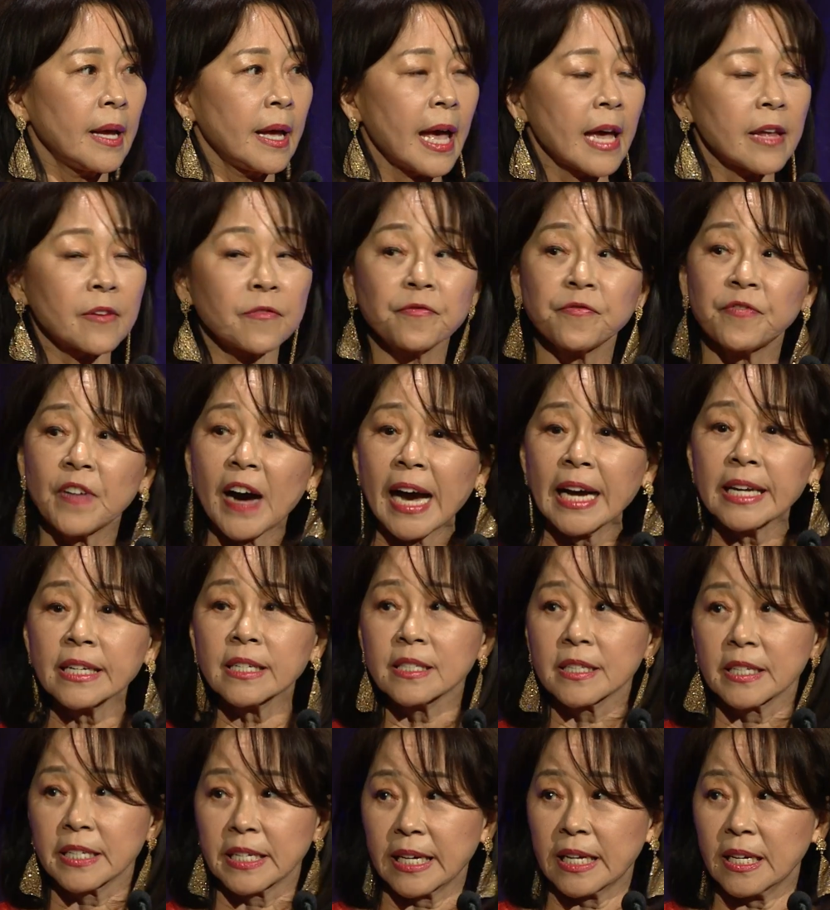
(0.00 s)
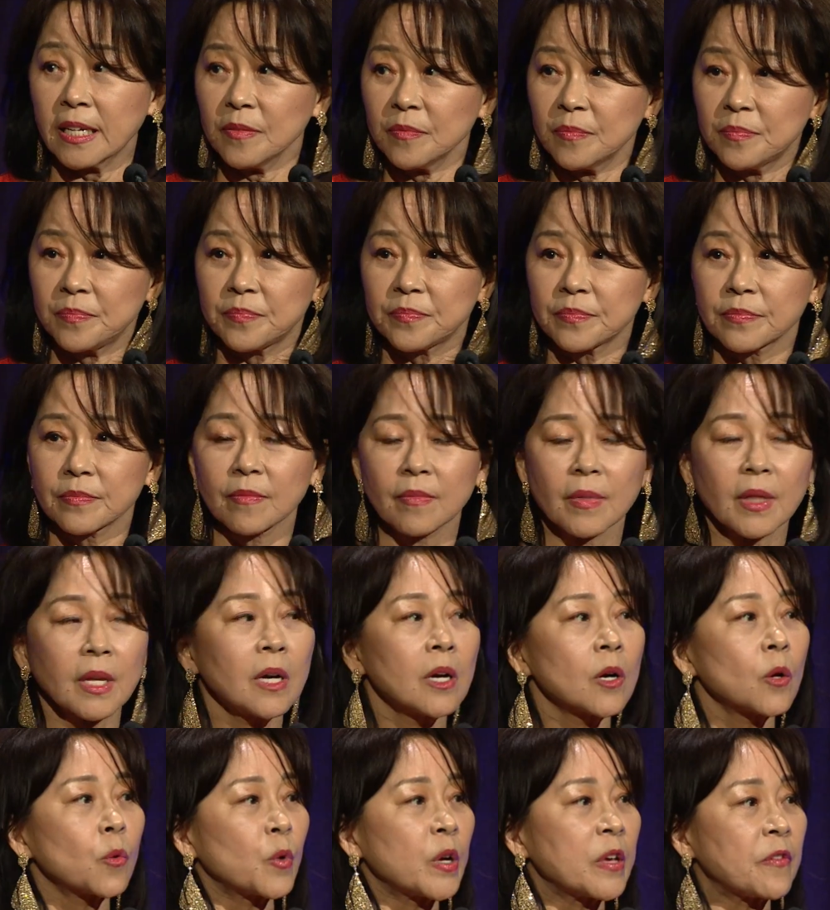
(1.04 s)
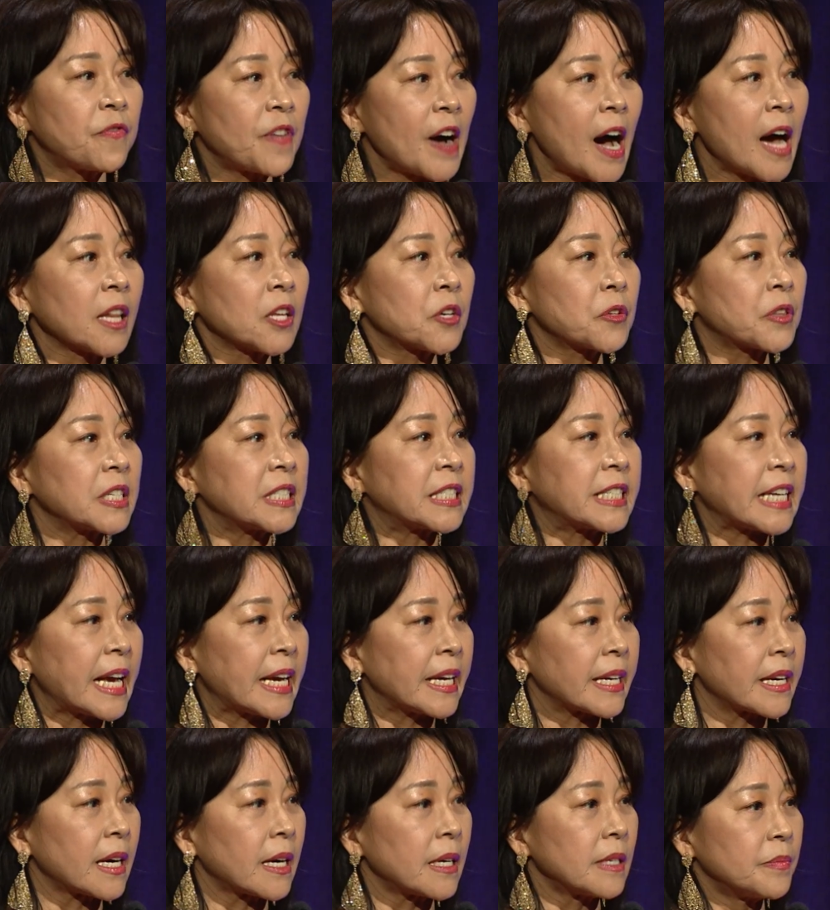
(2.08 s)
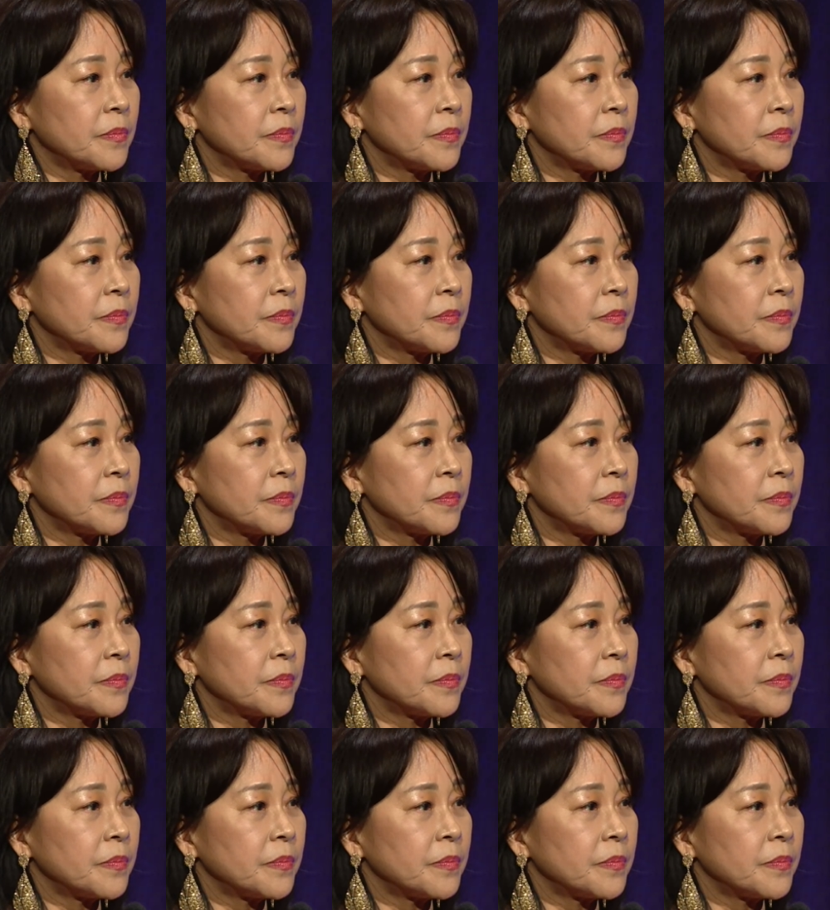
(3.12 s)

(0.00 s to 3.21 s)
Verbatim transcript: And finally, we follow the data.